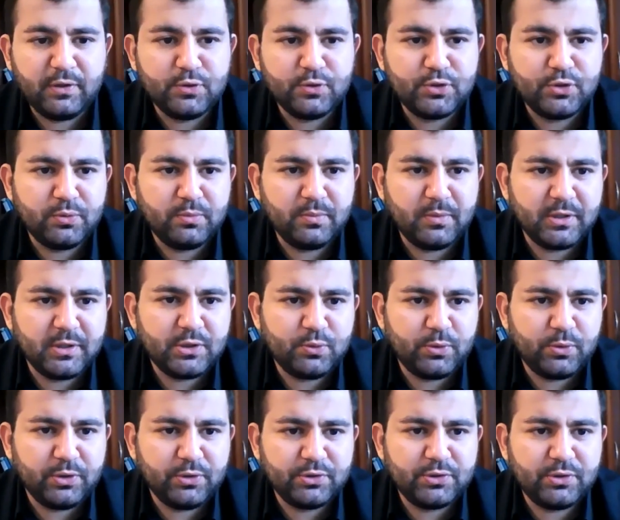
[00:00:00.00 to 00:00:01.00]
you so much.
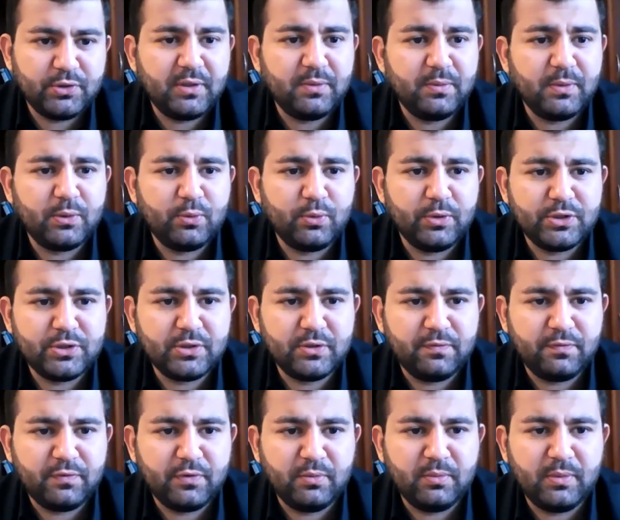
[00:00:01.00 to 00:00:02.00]
We also have a
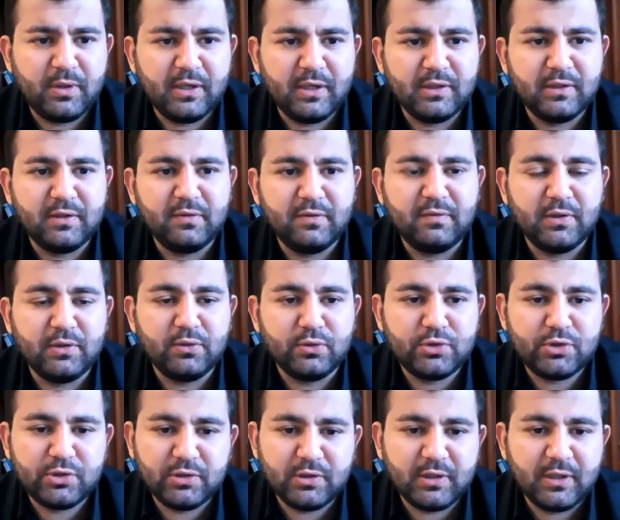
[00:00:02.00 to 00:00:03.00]
question from Anna
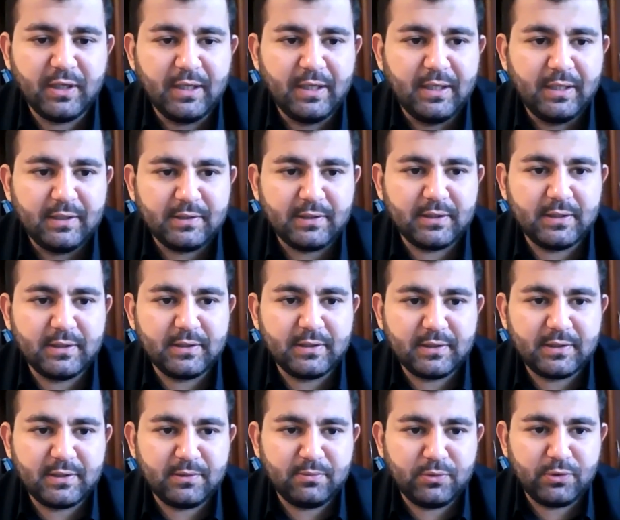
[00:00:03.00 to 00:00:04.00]
Voloshina. This is a
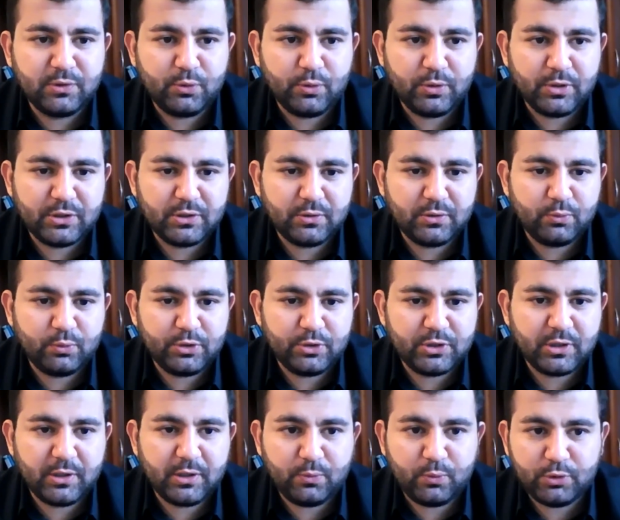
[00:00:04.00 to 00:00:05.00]
similar question
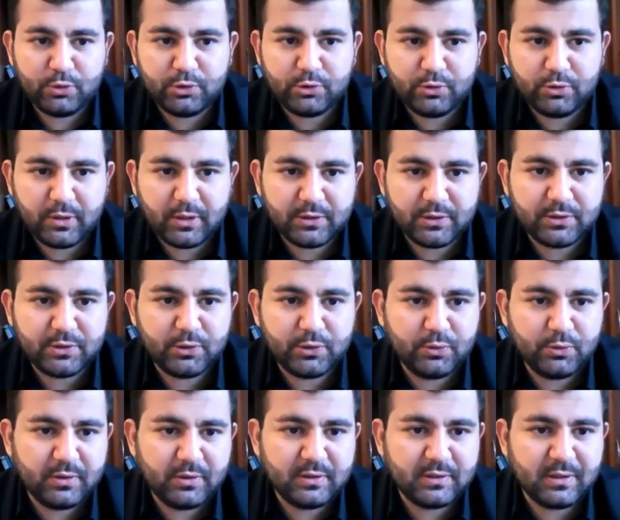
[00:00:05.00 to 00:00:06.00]
which I want to ask
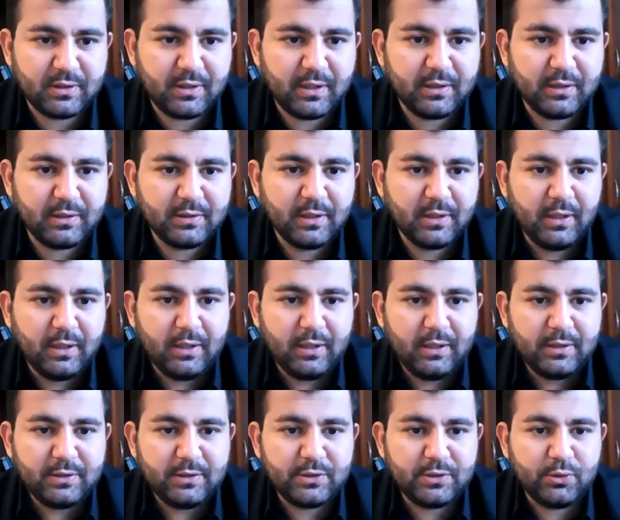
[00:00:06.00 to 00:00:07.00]
you at the end. Mm-hmm.
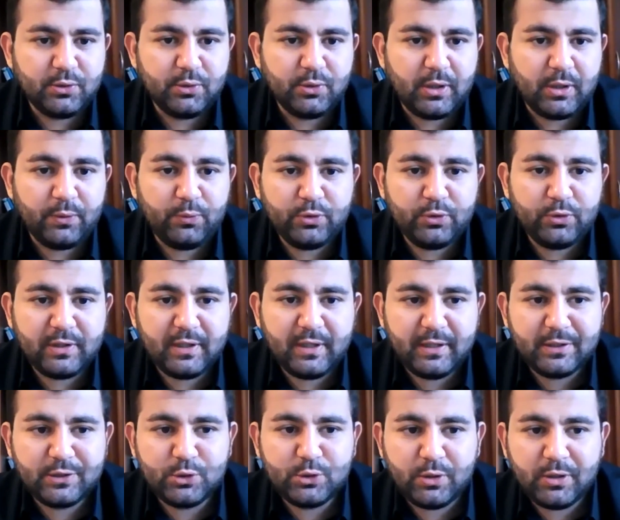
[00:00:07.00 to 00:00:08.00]
So I would
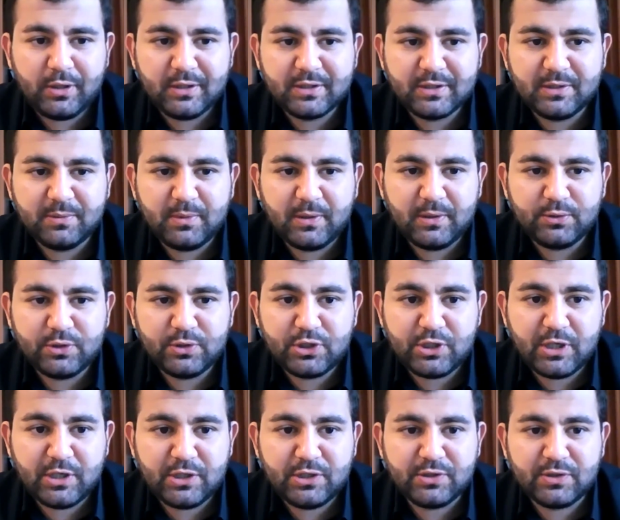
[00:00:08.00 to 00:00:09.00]
like to ask about the
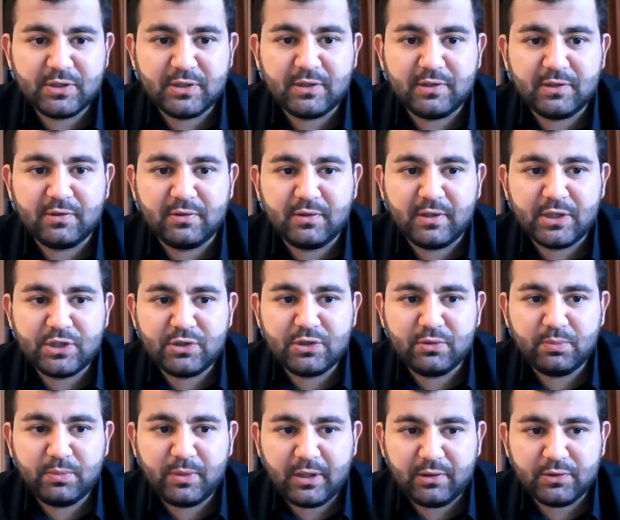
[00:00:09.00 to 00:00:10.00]
changes in international
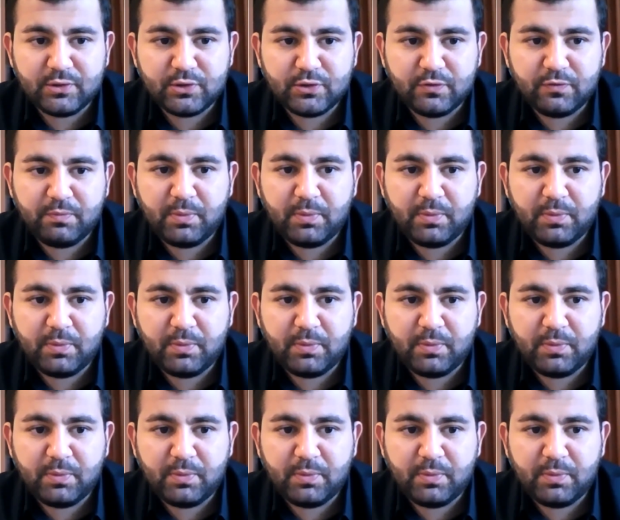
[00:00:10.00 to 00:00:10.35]
balance of